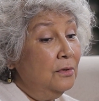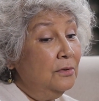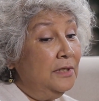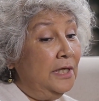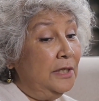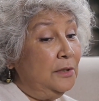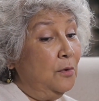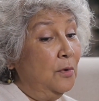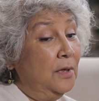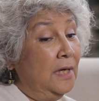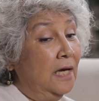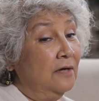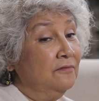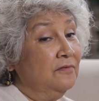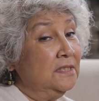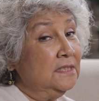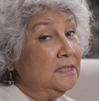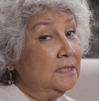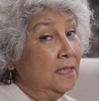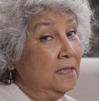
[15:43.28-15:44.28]
They don't
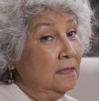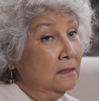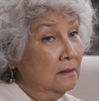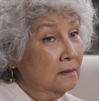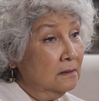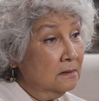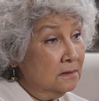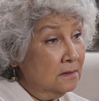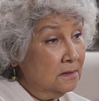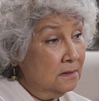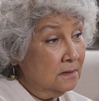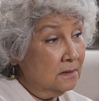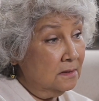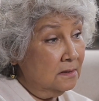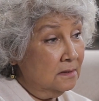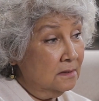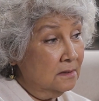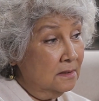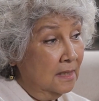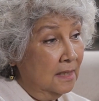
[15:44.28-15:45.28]
have the
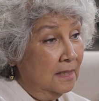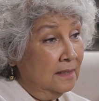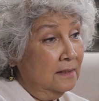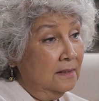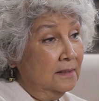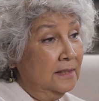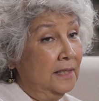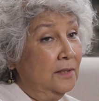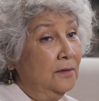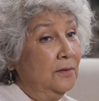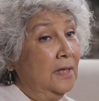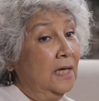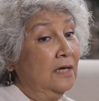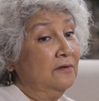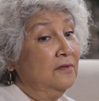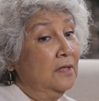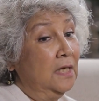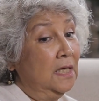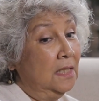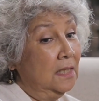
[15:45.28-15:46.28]
skills, they don't
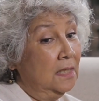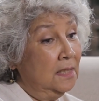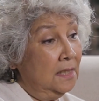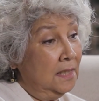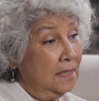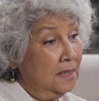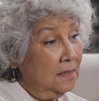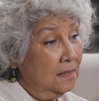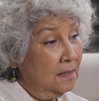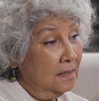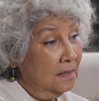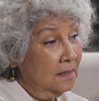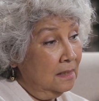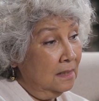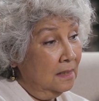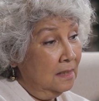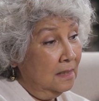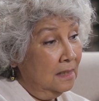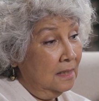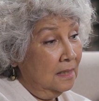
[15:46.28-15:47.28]
have the learning,
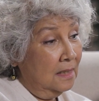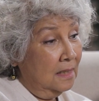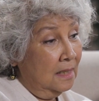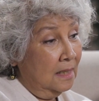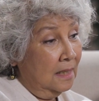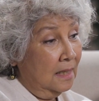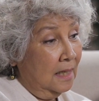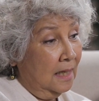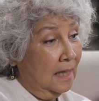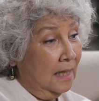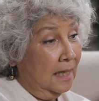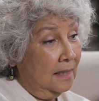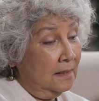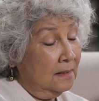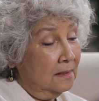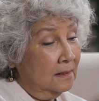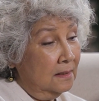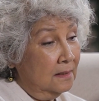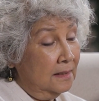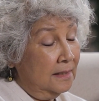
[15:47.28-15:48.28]

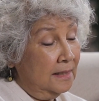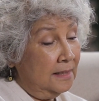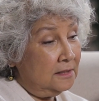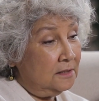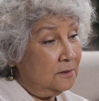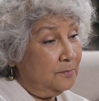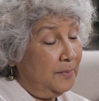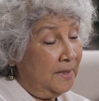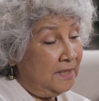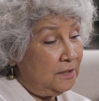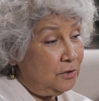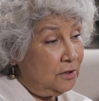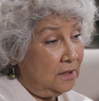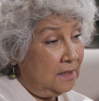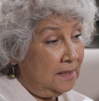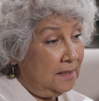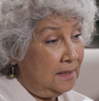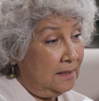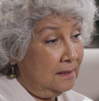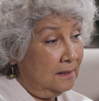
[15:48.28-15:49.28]
and
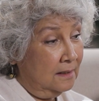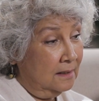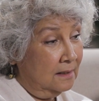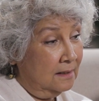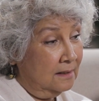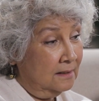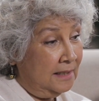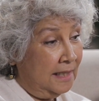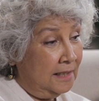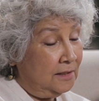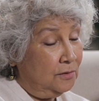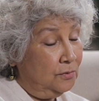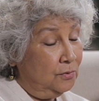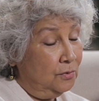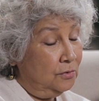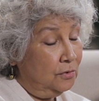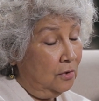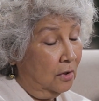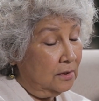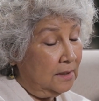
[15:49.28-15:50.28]
especially they
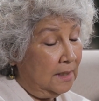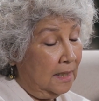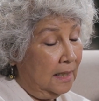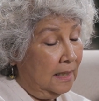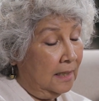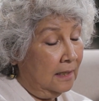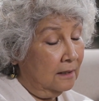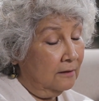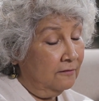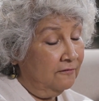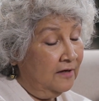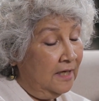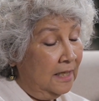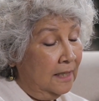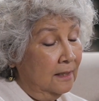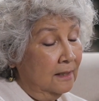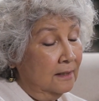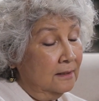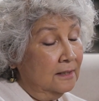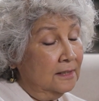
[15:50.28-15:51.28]
do not have
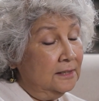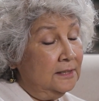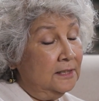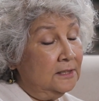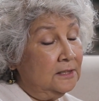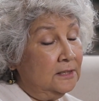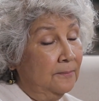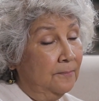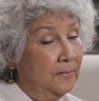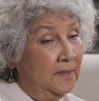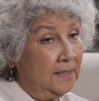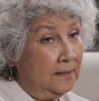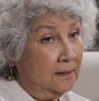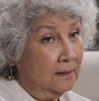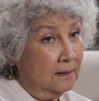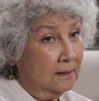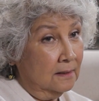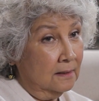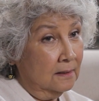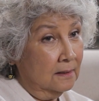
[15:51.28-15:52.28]
the
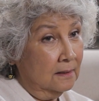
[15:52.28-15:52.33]
discipline.